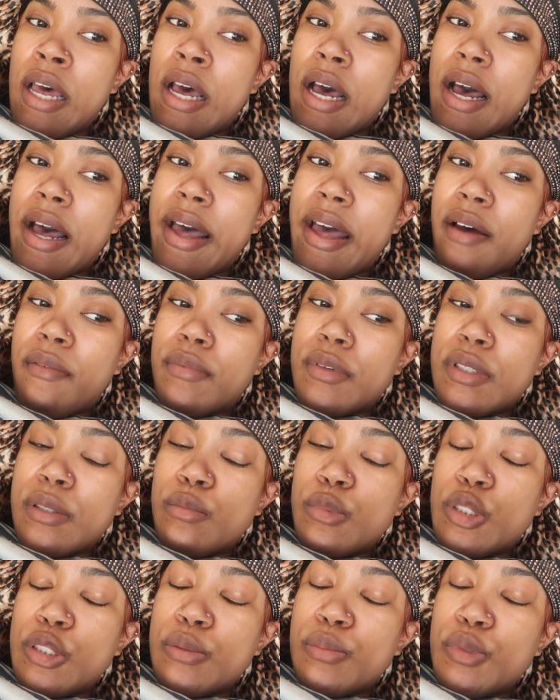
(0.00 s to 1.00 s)
I have
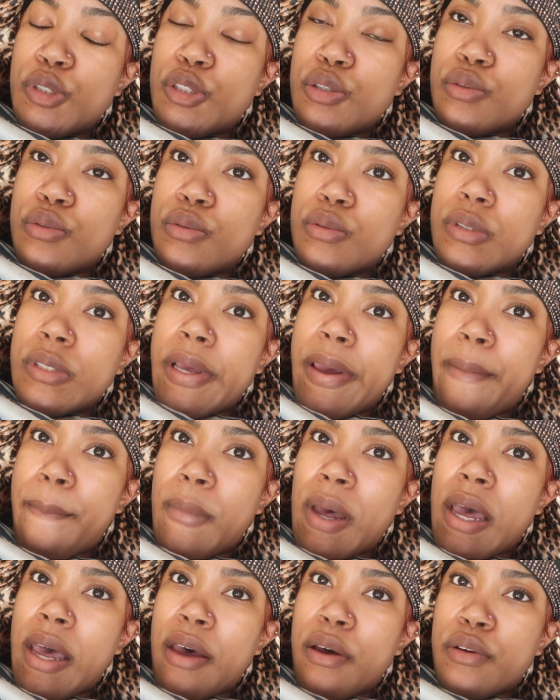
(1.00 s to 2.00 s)
some gym shoes at
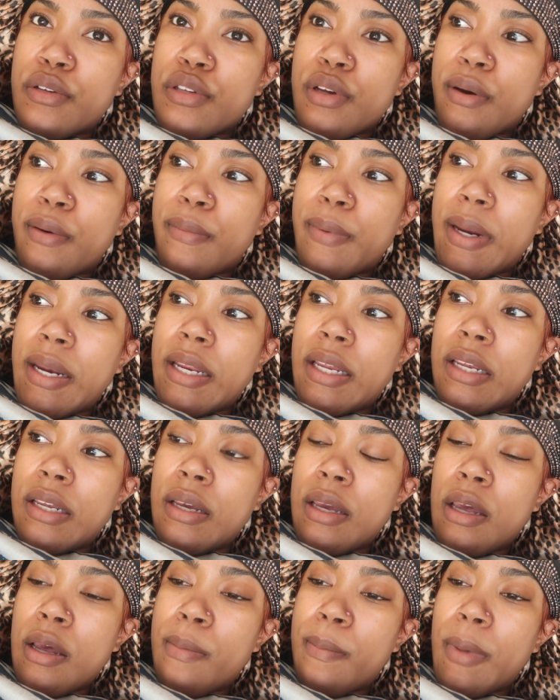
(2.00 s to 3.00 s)
my house already.
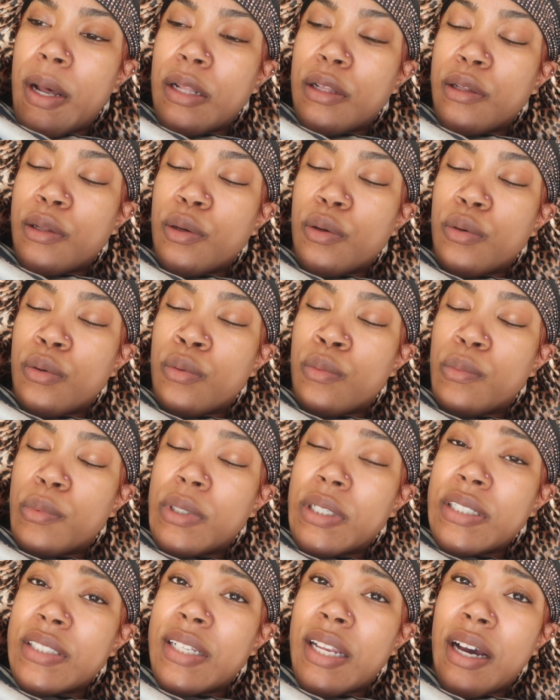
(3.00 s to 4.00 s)
My little
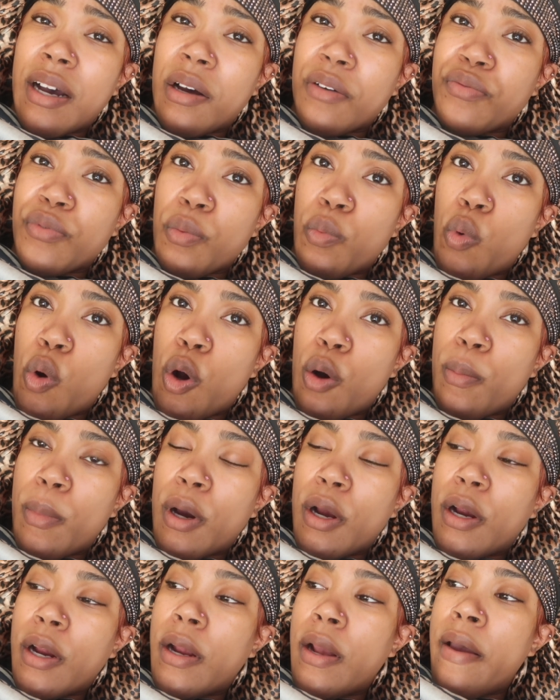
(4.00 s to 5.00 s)
ones that I got from
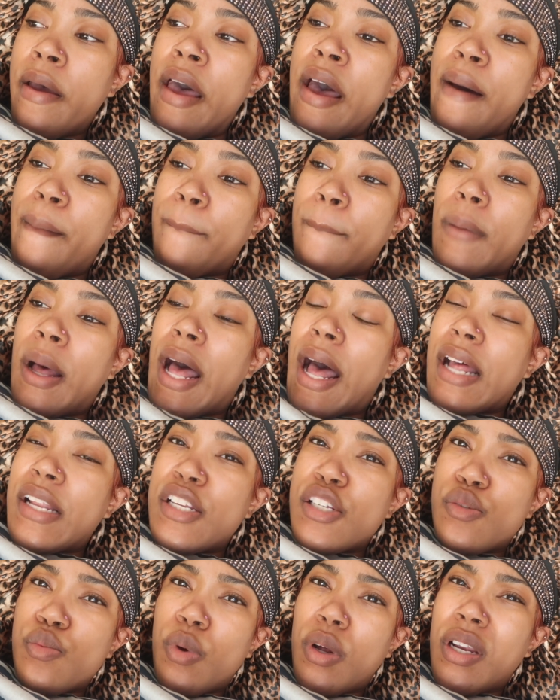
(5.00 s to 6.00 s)
Walmart. But I
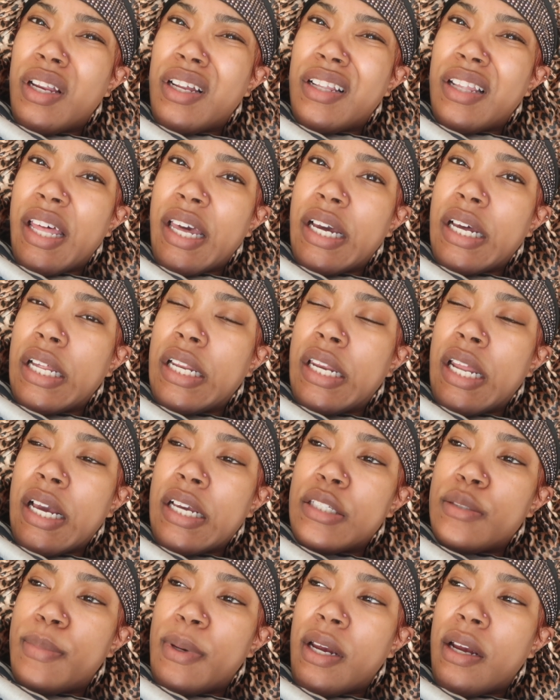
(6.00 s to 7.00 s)
just wanted like a
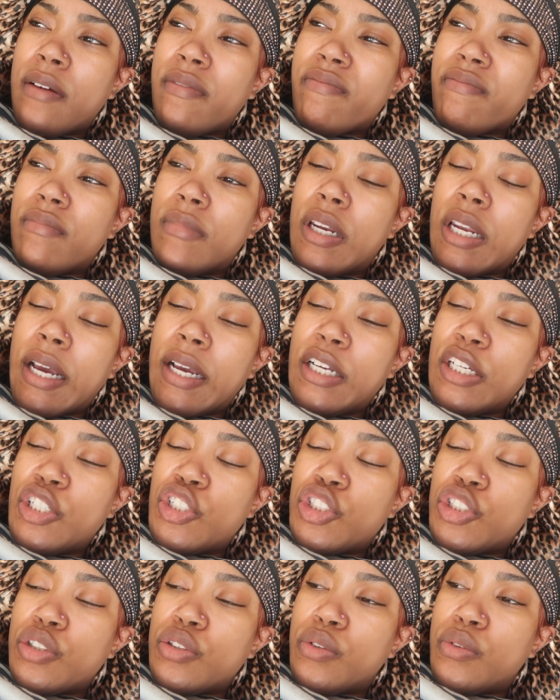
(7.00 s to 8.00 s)
nice pair of Nike
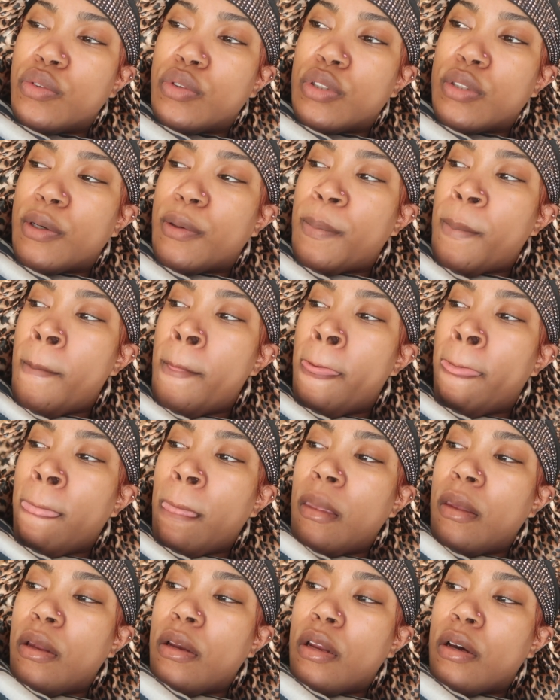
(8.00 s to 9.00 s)
shoes. So,
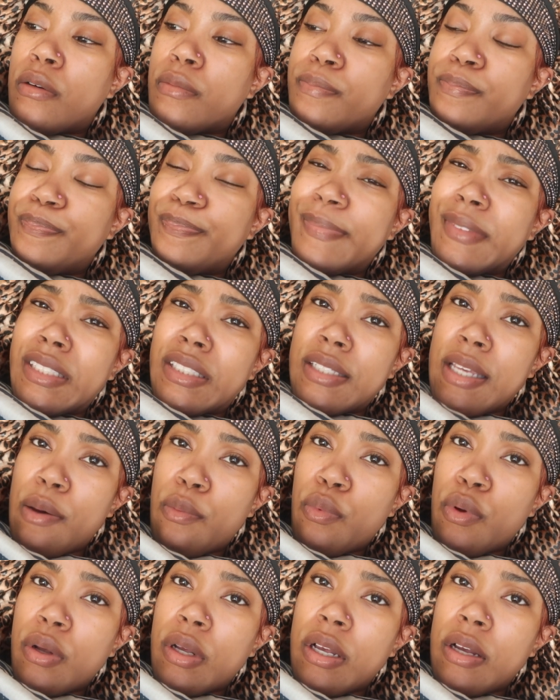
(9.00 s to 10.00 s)
you know,
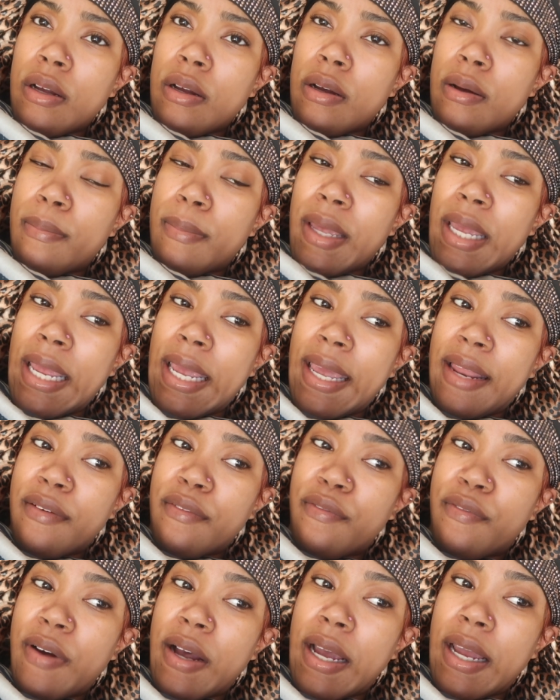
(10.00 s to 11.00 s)
some will come and
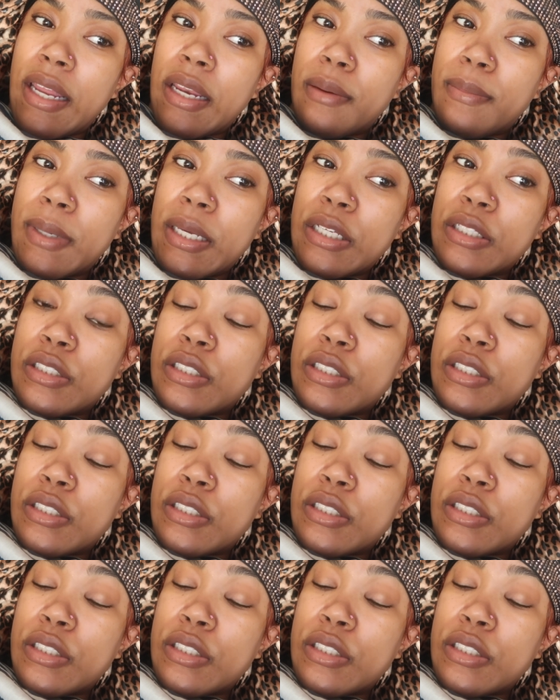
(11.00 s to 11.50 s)
find me.